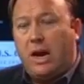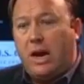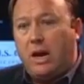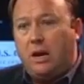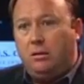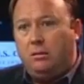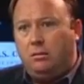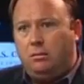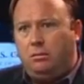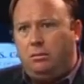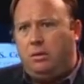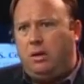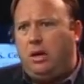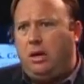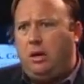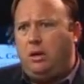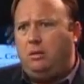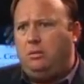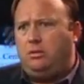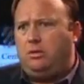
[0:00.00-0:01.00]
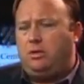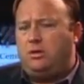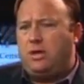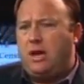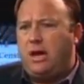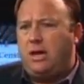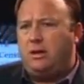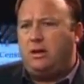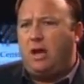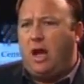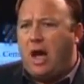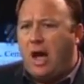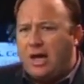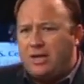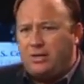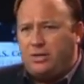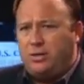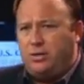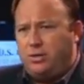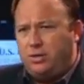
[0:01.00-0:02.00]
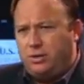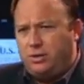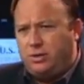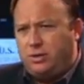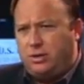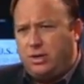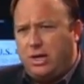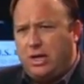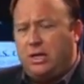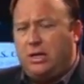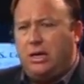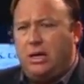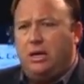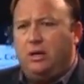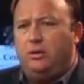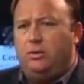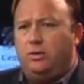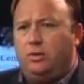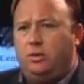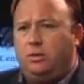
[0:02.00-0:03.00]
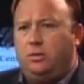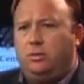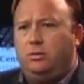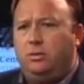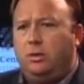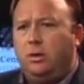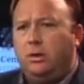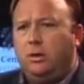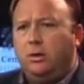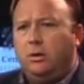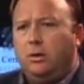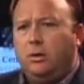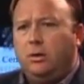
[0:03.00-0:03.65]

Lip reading: And then to take the hostages, and then to